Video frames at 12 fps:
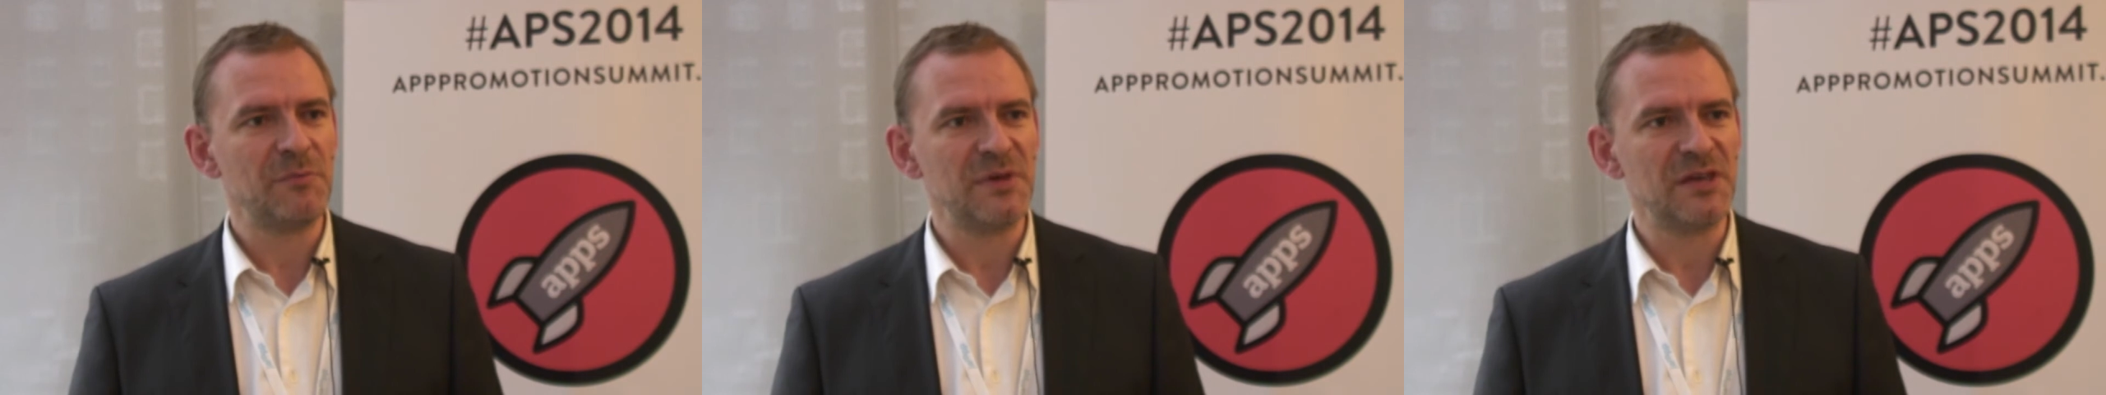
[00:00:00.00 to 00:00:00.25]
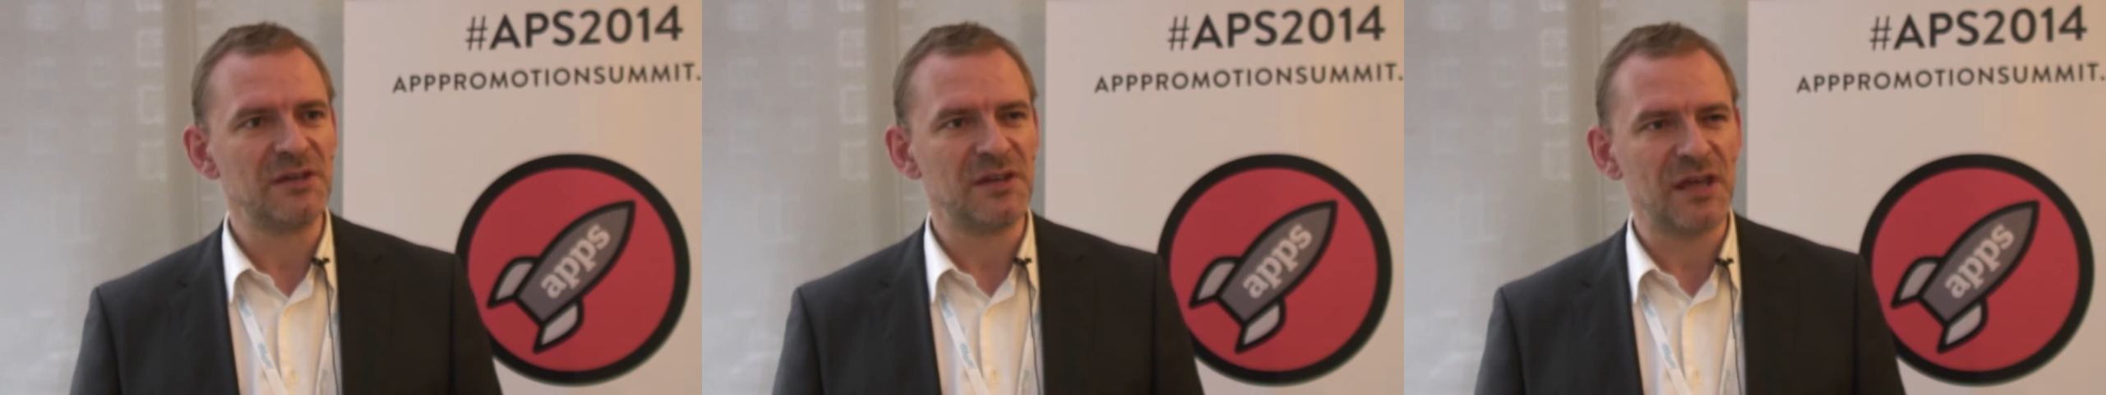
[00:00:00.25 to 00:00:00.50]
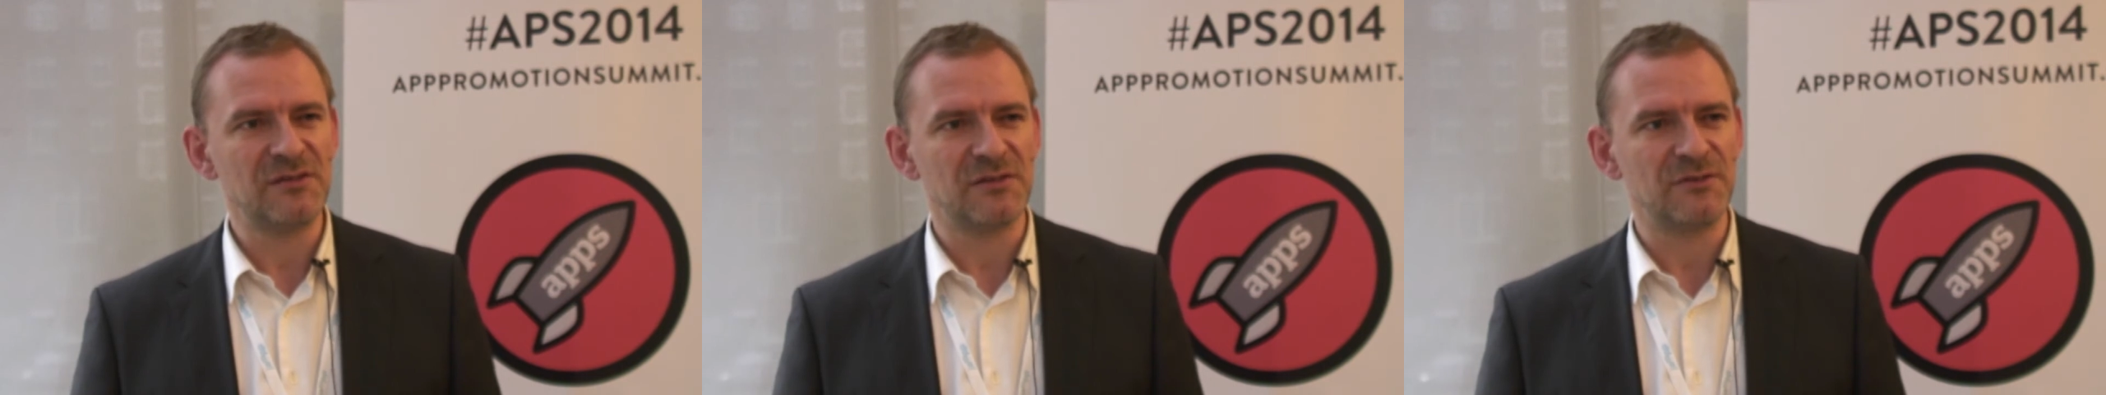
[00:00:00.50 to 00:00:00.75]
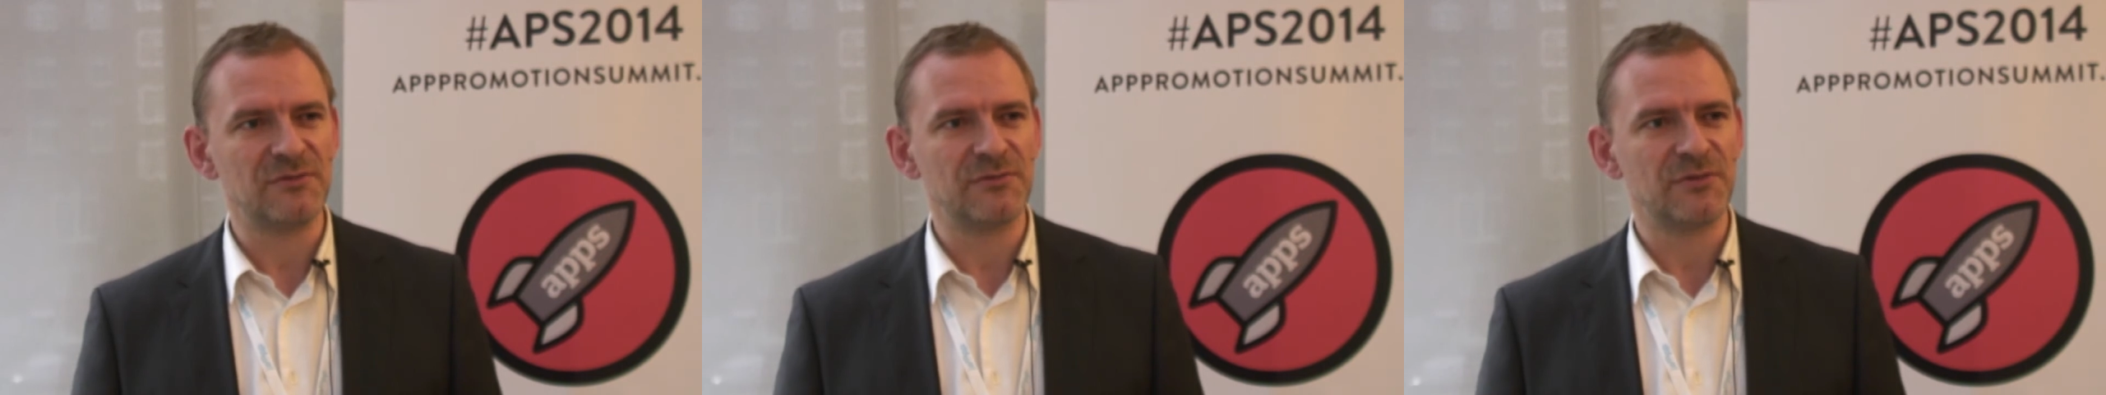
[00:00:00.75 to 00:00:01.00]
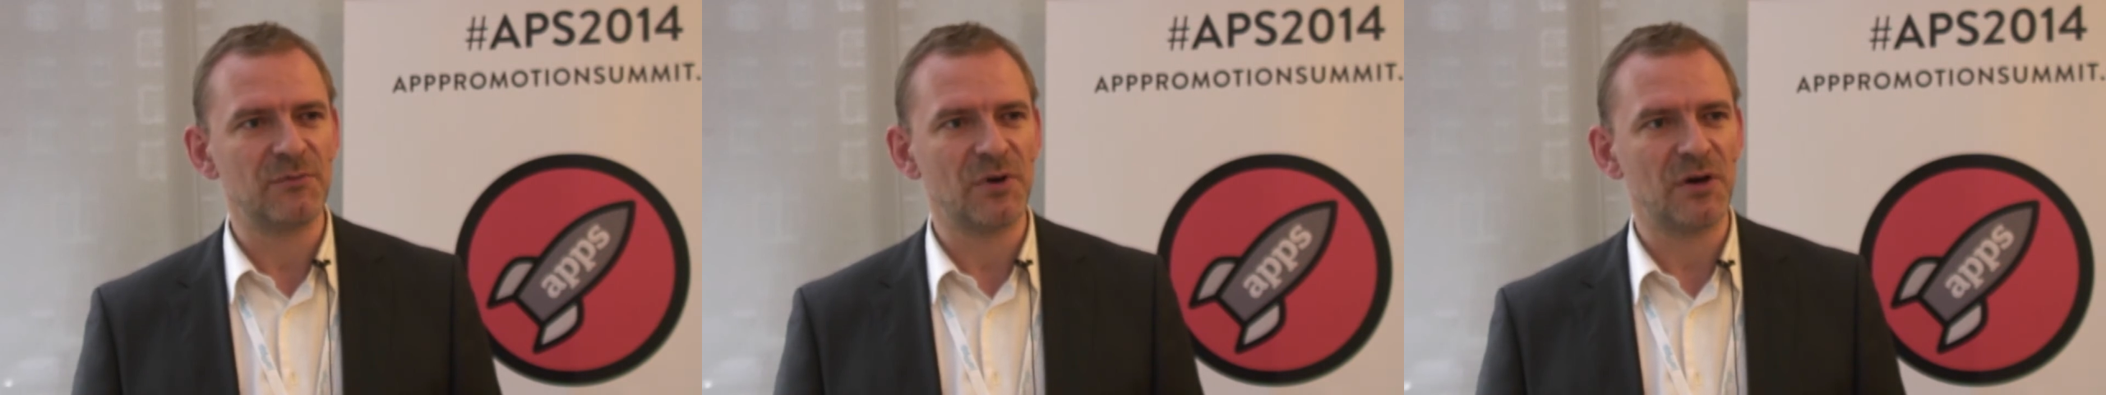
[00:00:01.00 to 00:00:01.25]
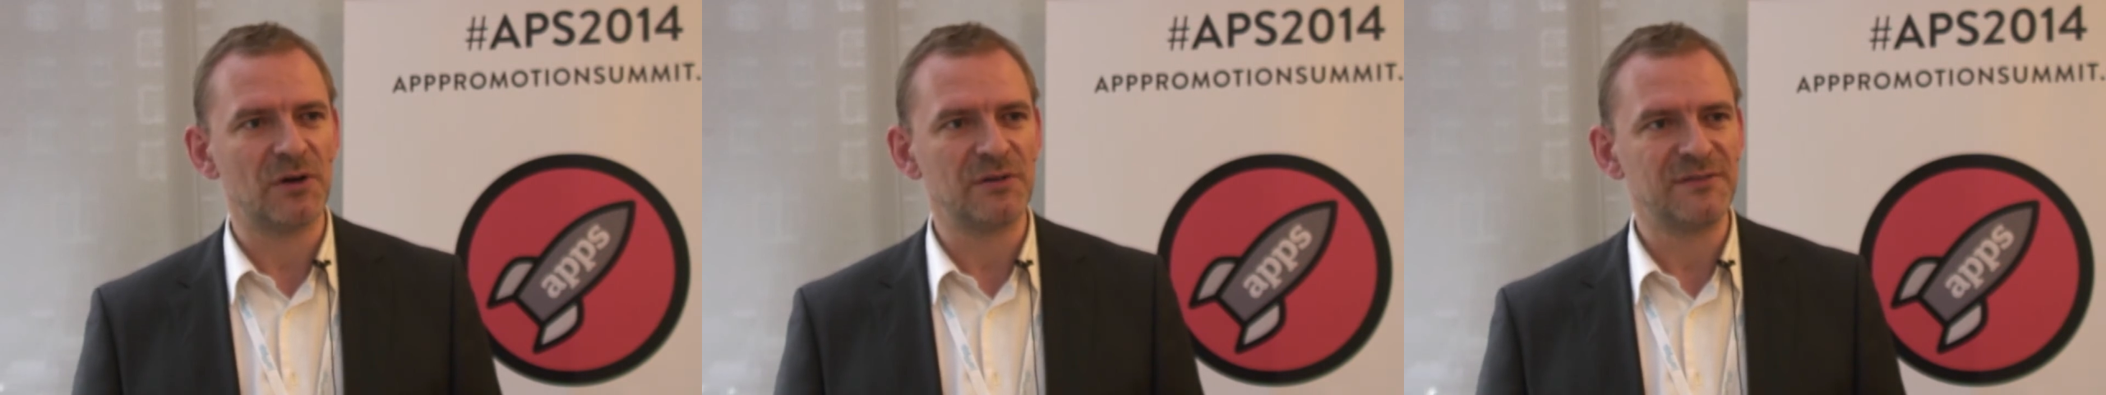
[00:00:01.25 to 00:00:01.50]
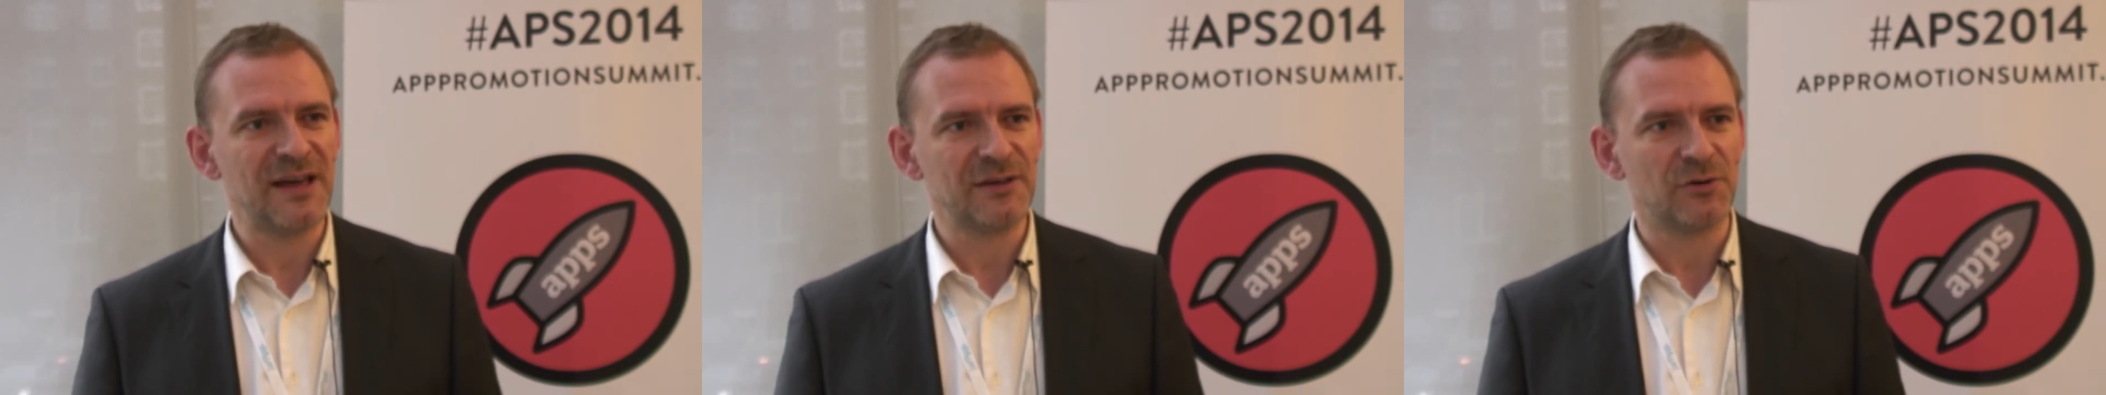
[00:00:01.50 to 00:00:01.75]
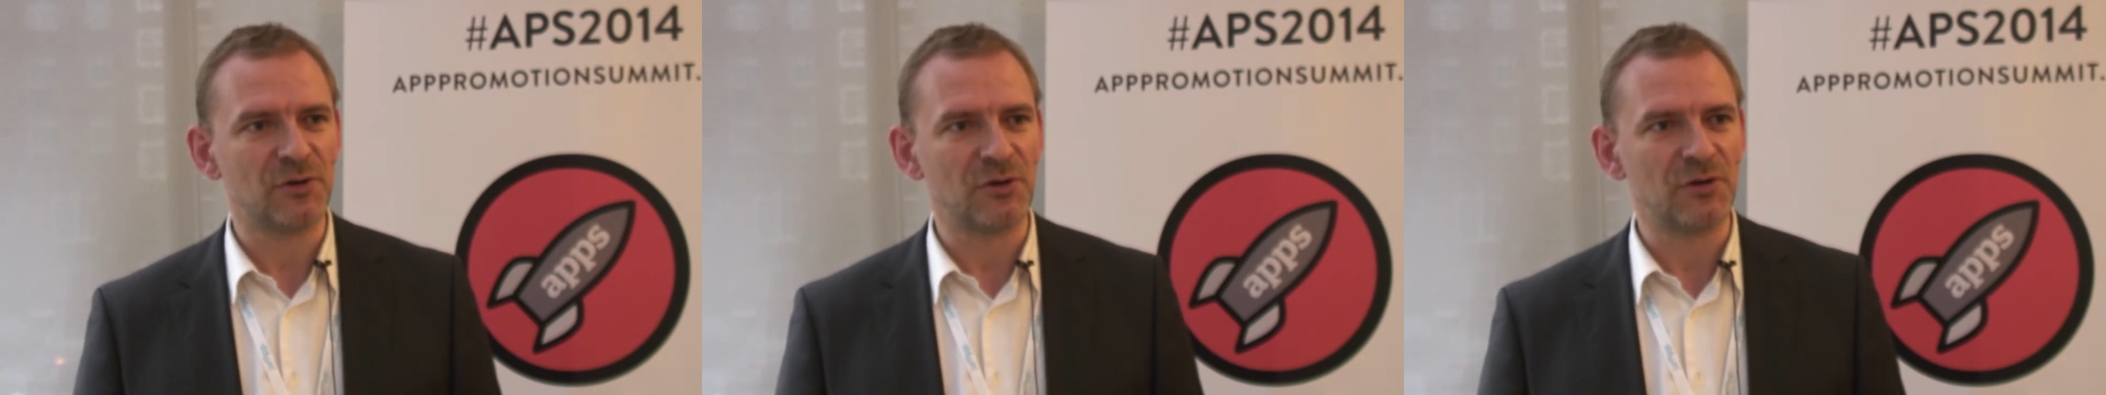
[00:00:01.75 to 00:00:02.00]
being native,
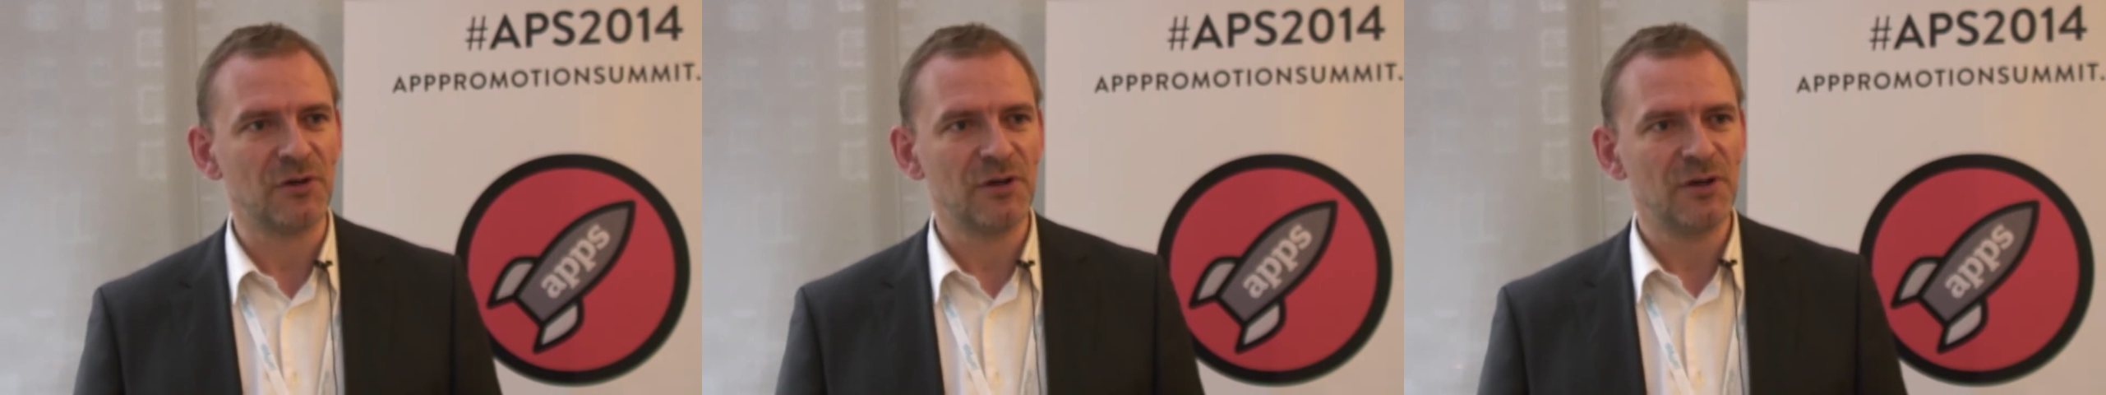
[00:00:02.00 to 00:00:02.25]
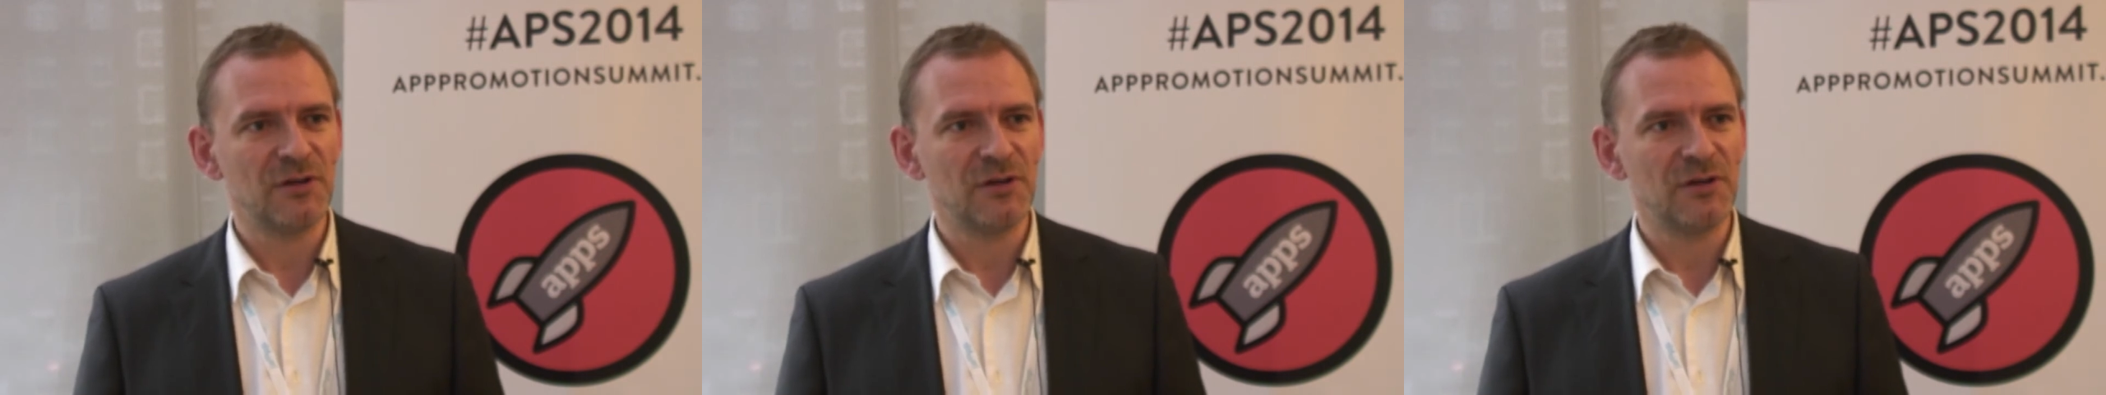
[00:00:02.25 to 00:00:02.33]
tackle